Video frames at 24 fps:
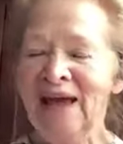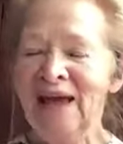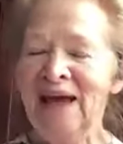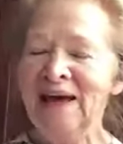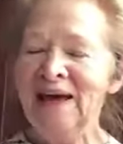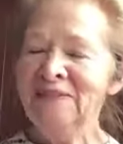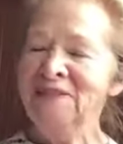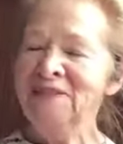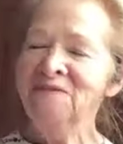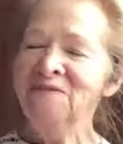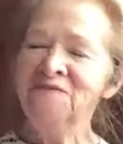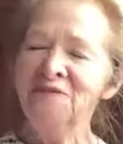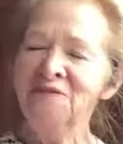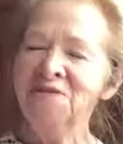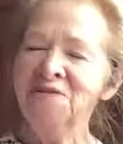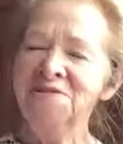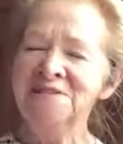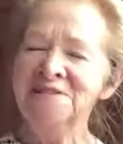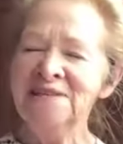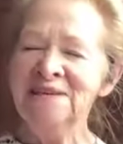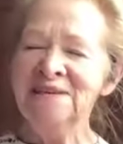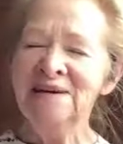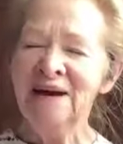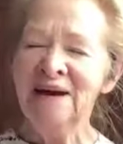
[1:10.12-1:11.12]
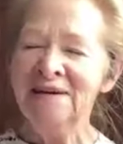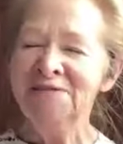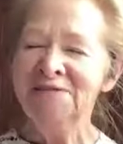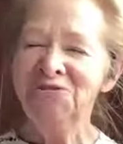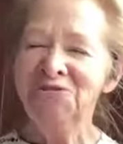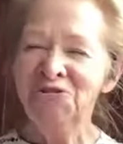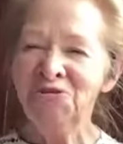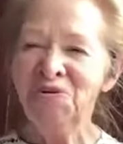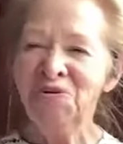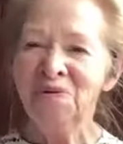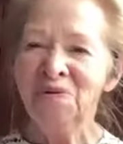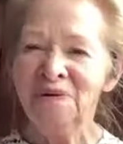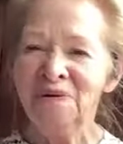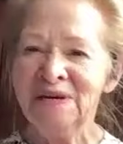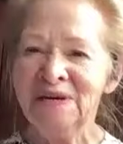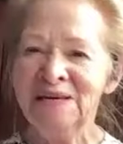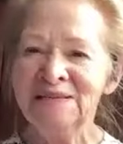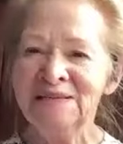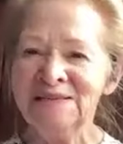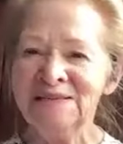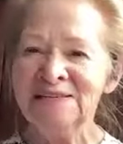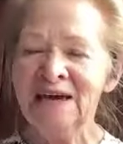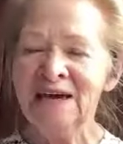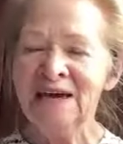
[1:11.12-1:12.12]
And the first thing I do
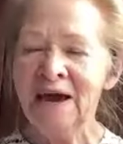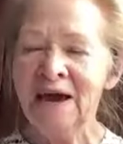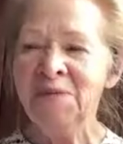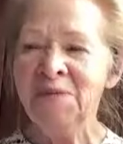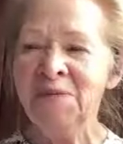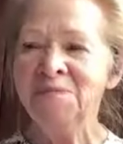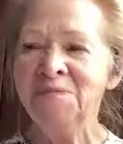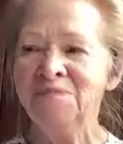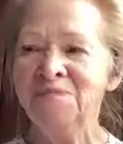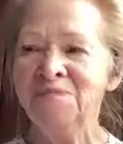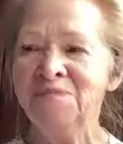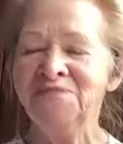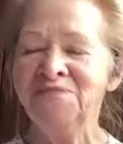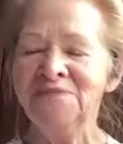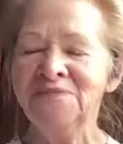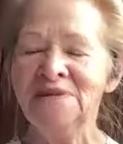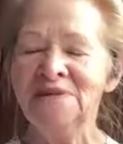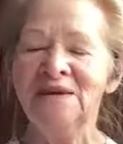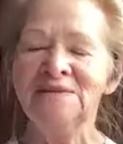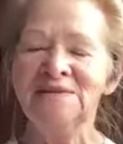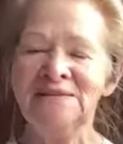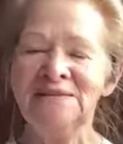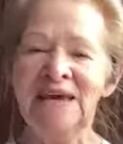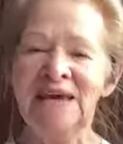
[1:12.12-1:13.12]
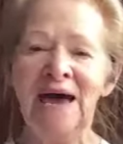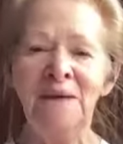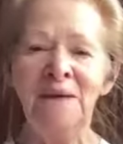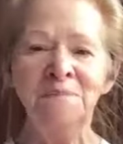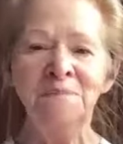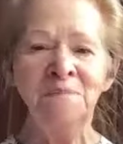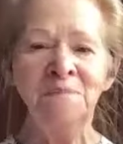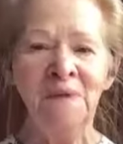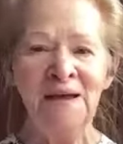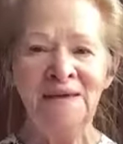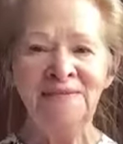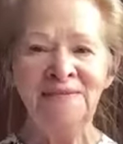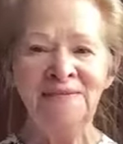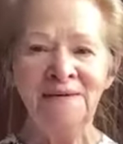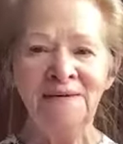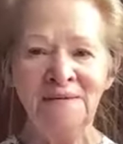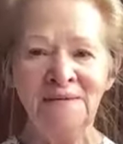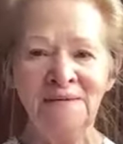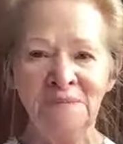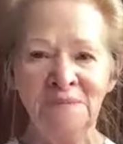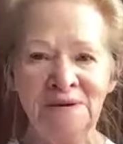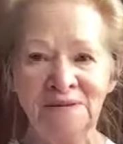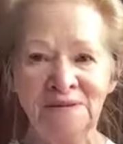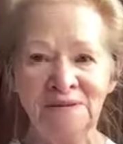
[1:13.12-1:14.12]
is tap my
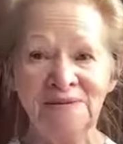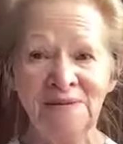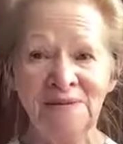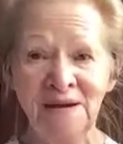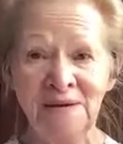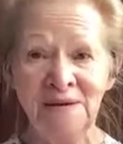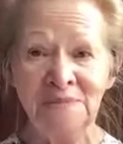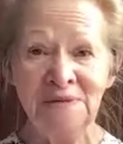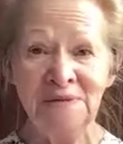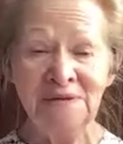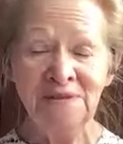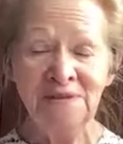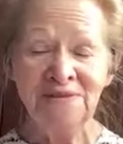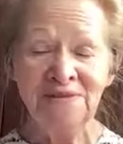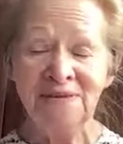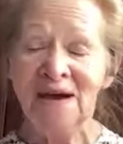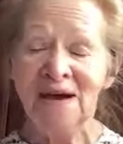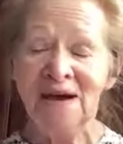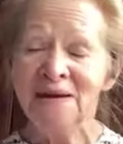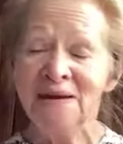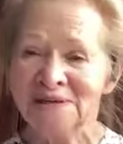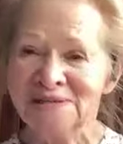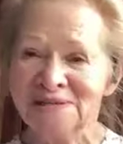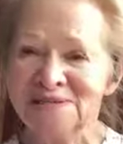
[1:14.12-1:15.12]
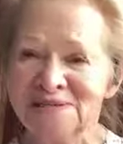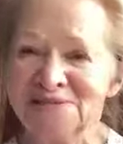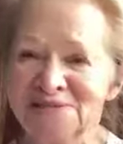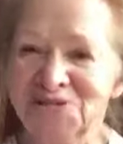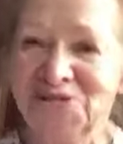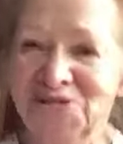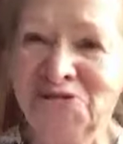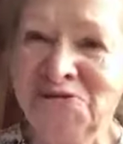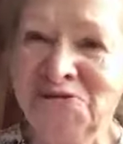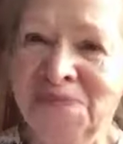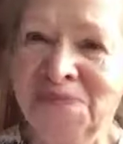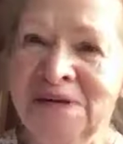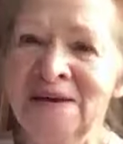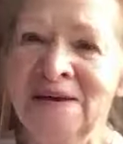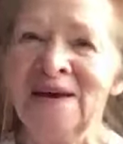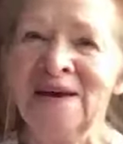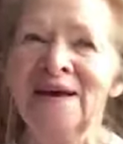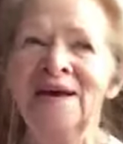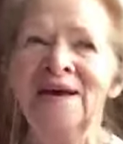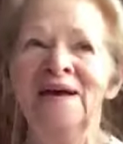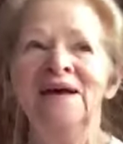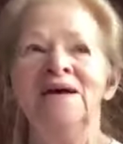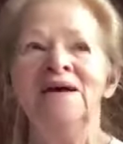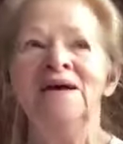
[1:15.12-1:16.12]
thymus, excuse me,
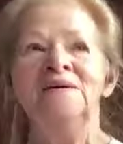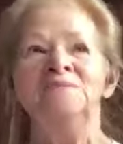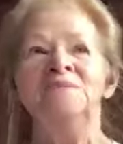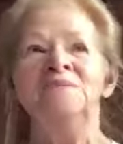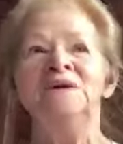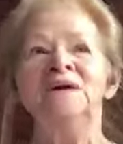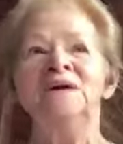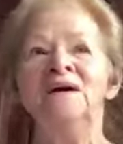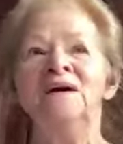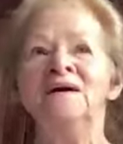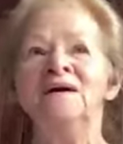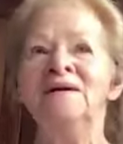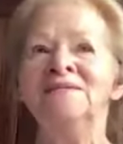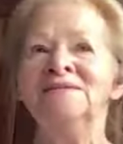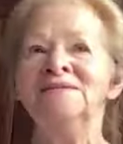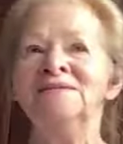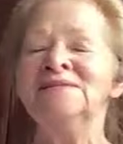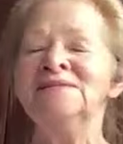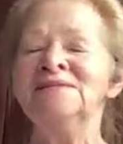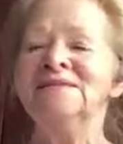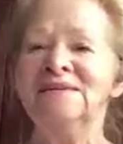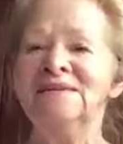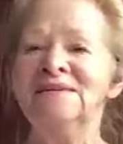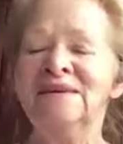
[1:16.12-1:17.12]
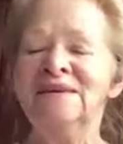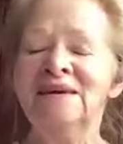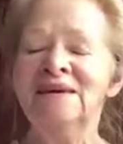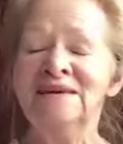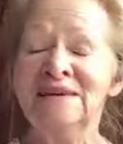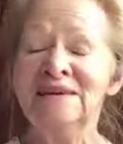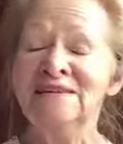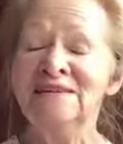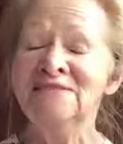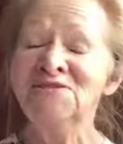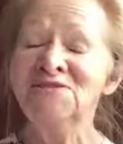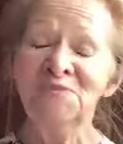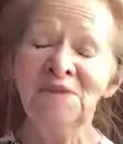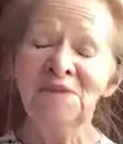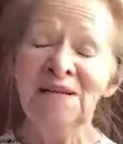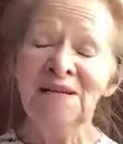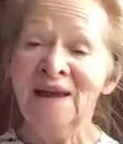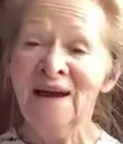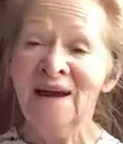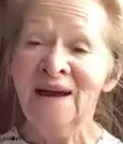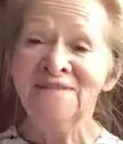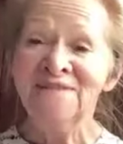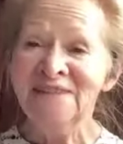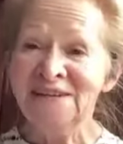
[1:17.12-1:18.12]
because it gives me
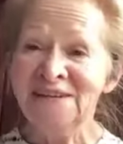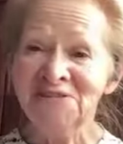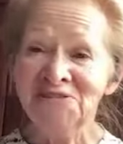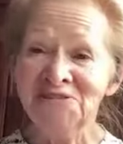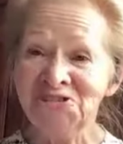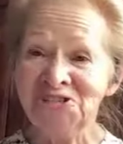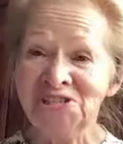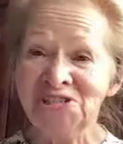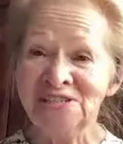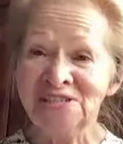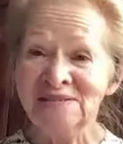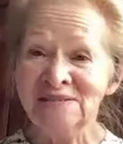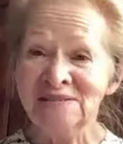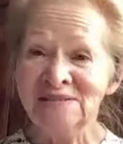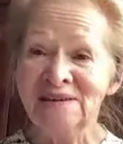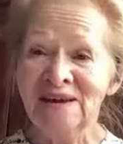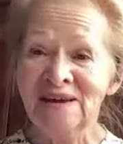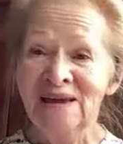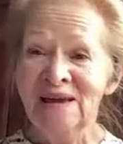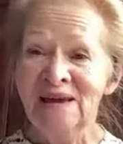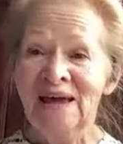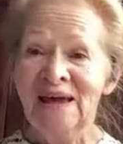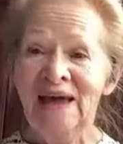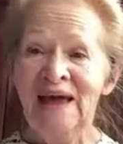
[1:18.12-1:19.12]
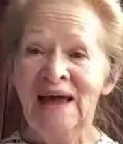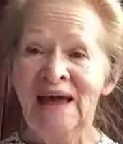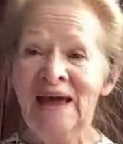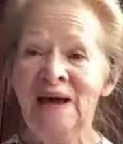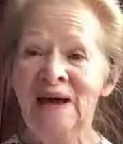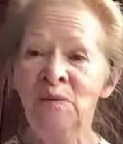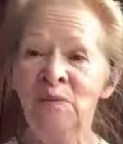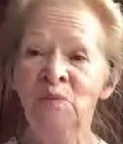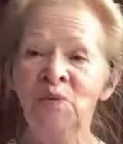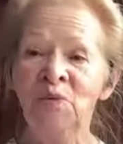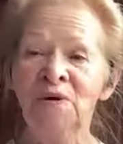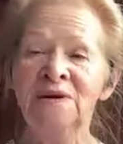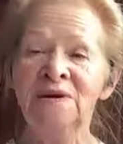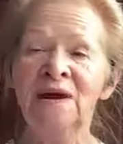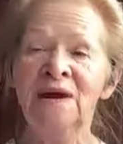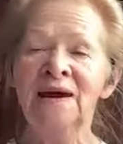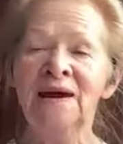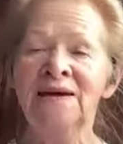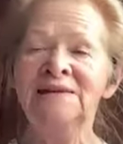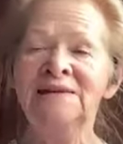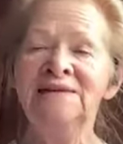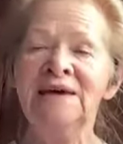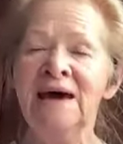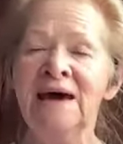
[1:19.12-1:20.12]
life energy. And when
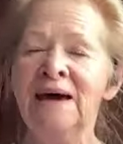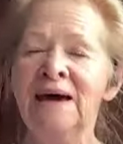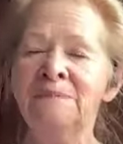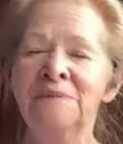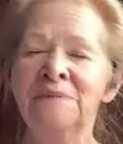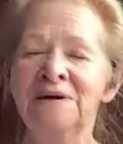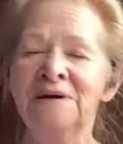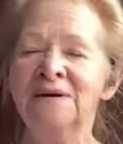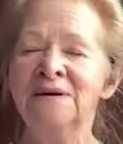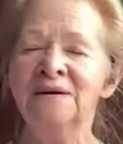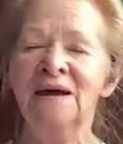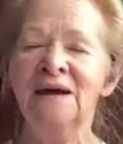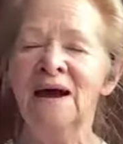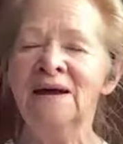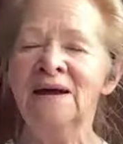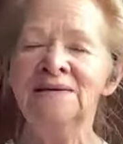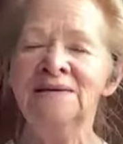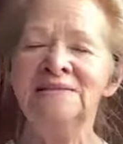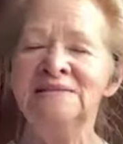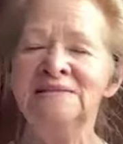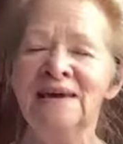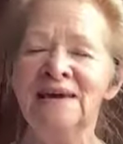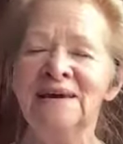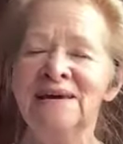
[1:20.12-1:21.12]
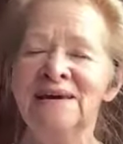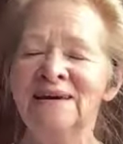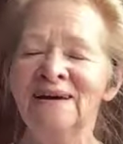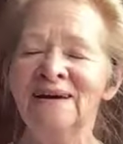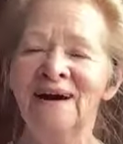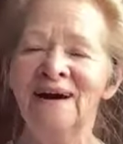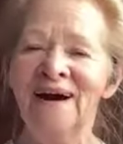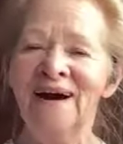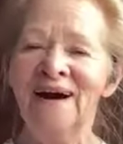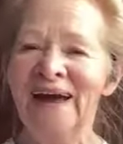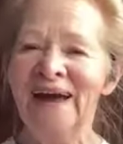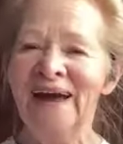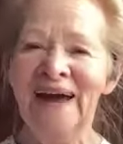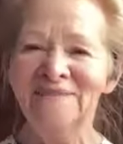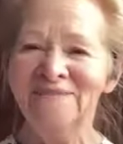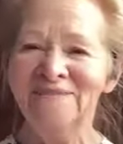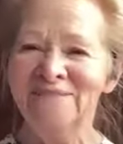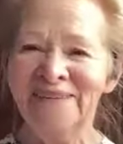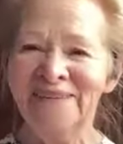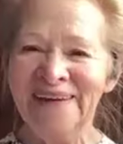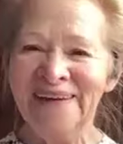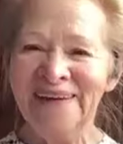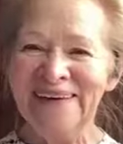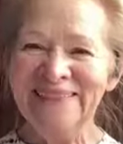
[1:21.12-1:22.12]
I tap it, I say, I have
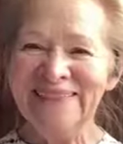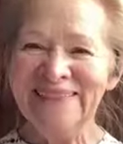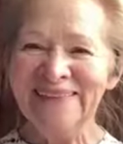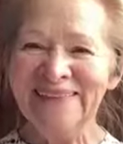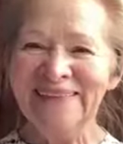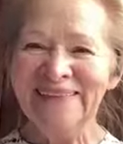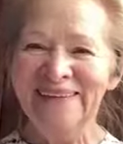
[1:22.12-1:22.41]
faith,